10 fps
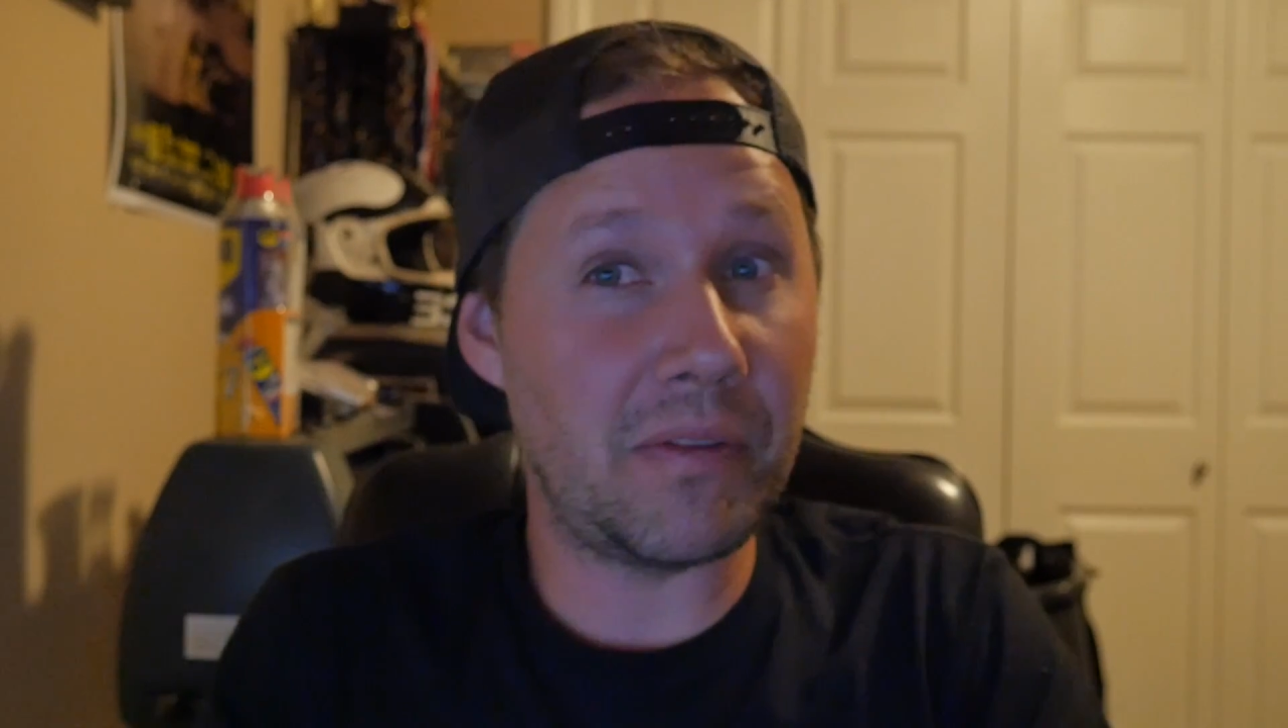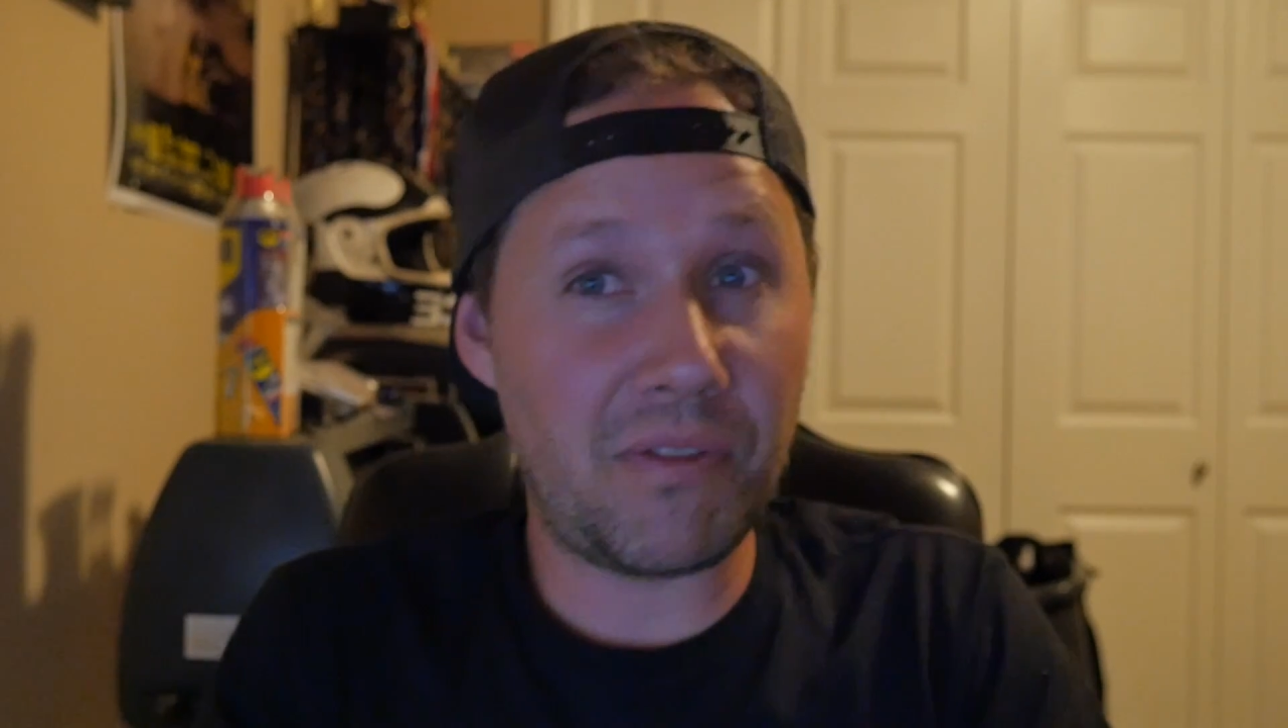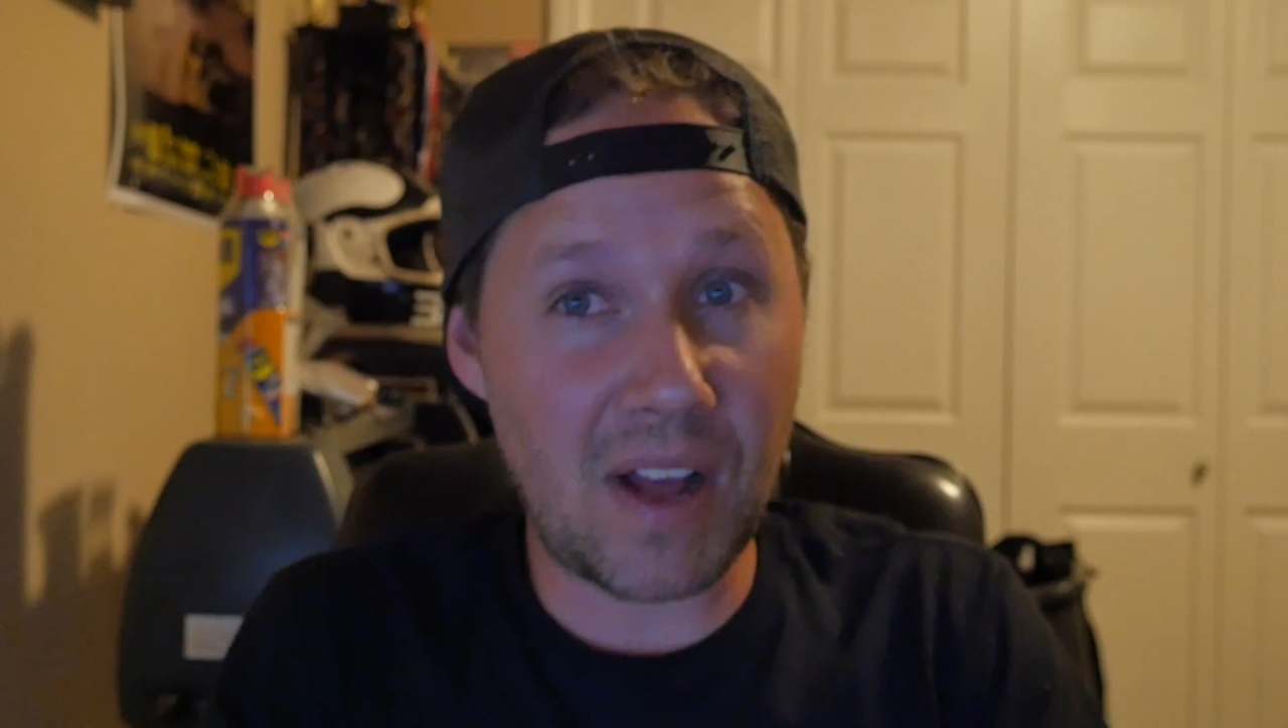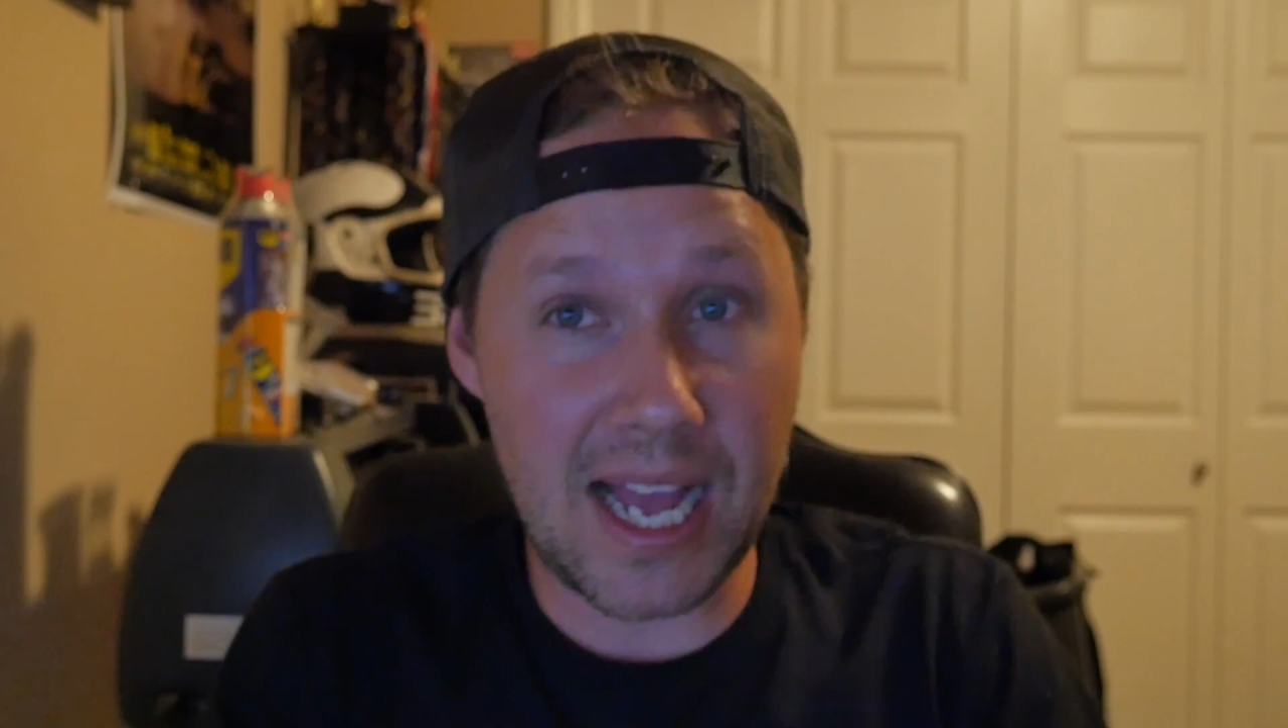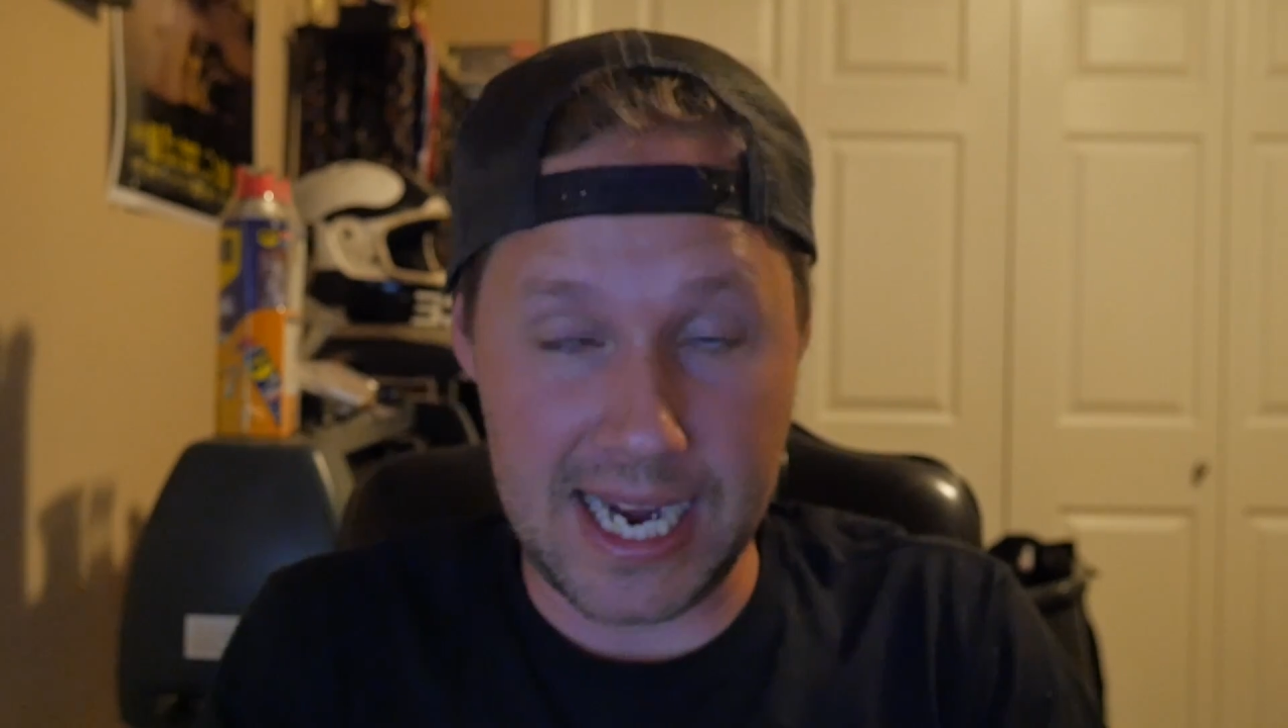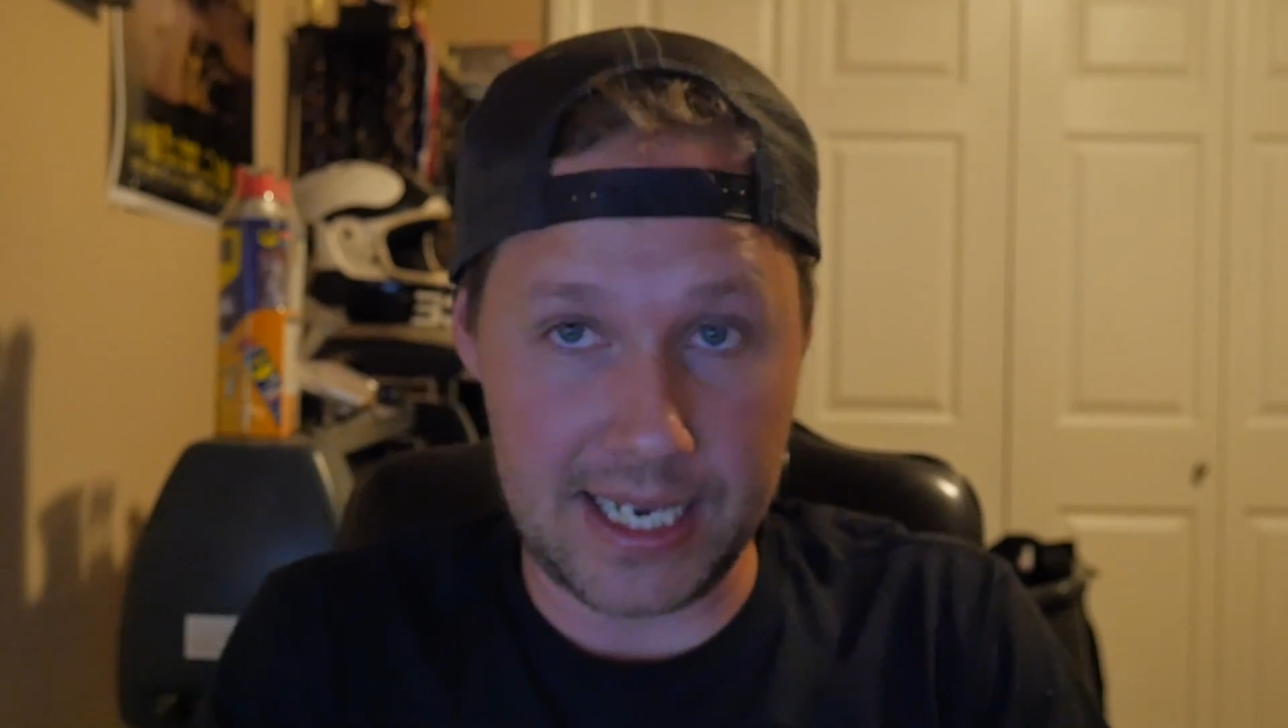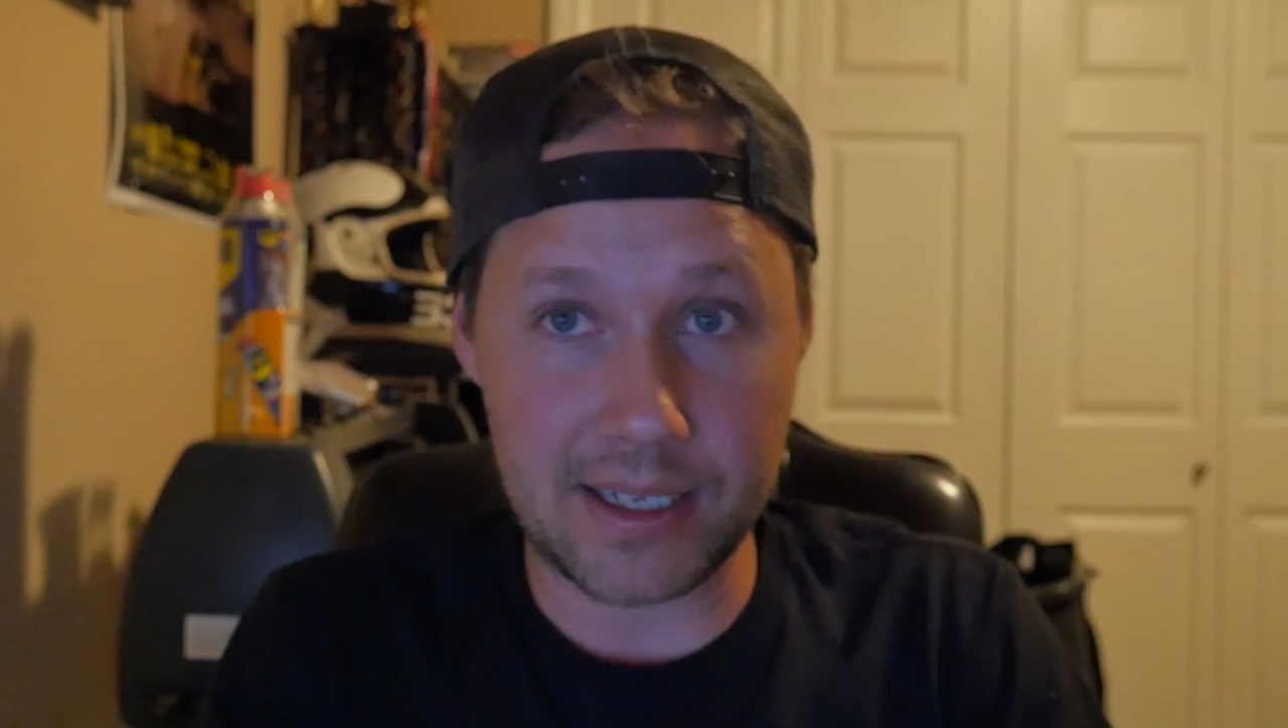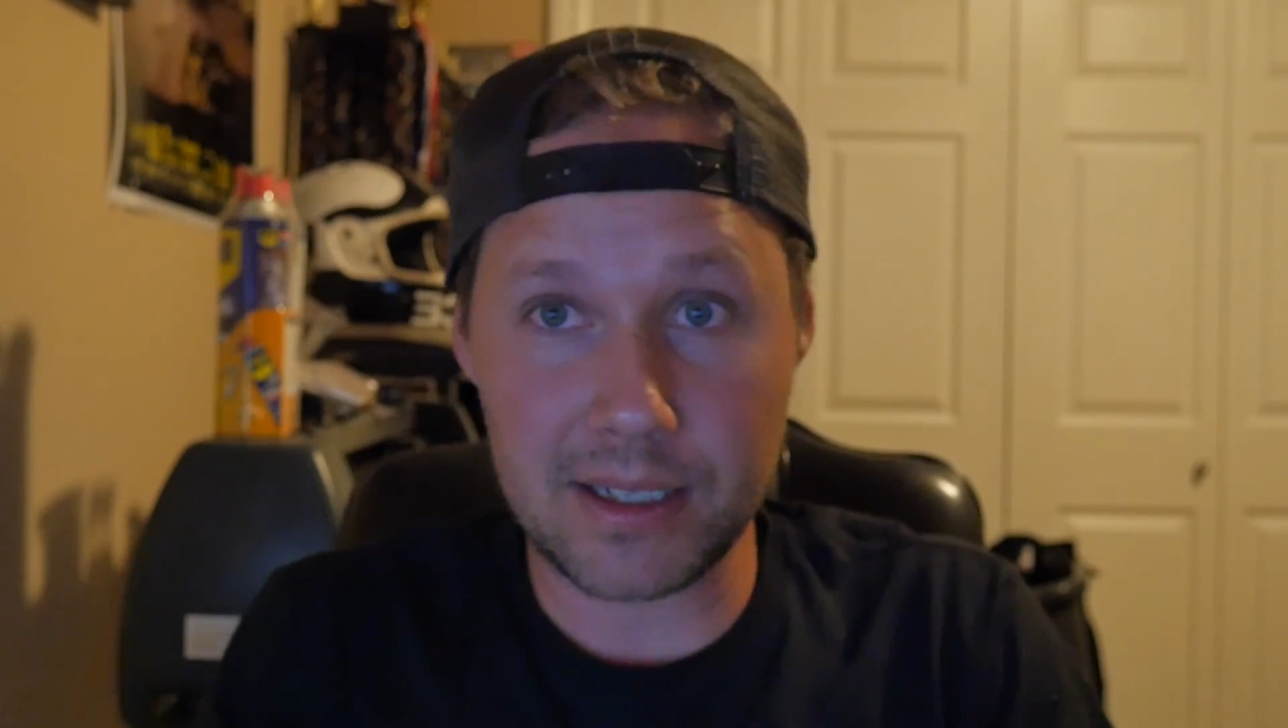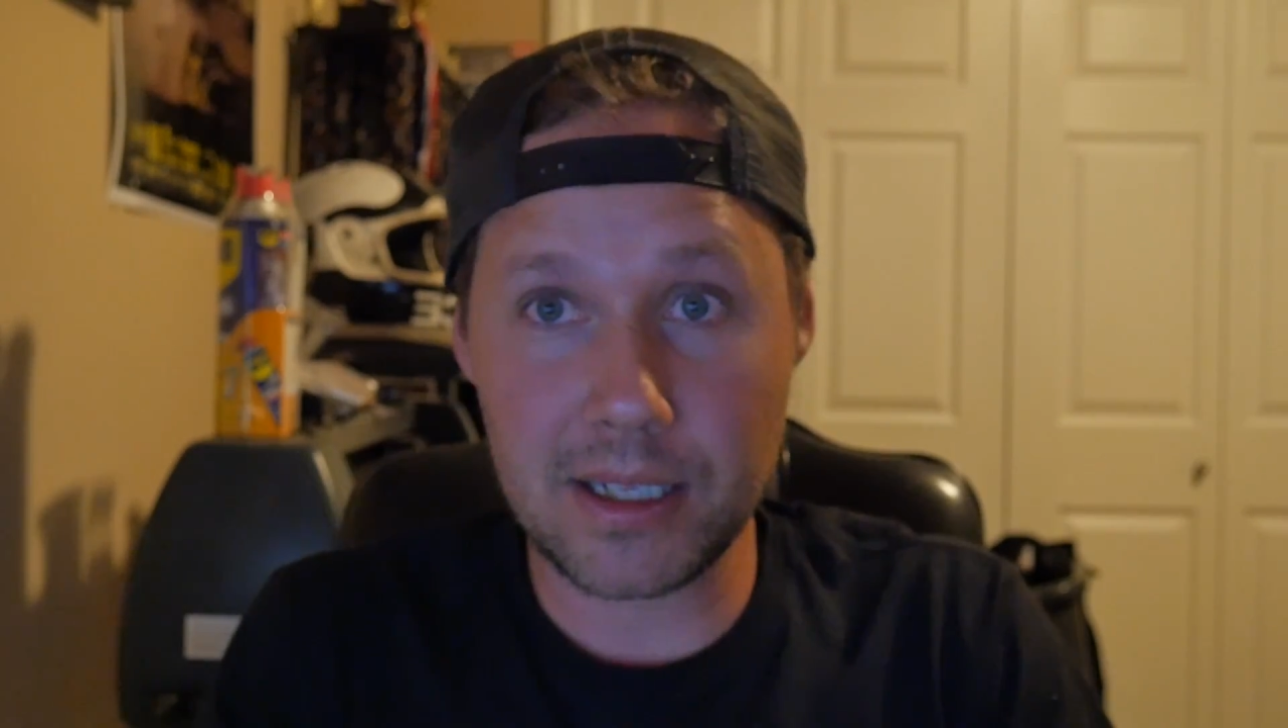find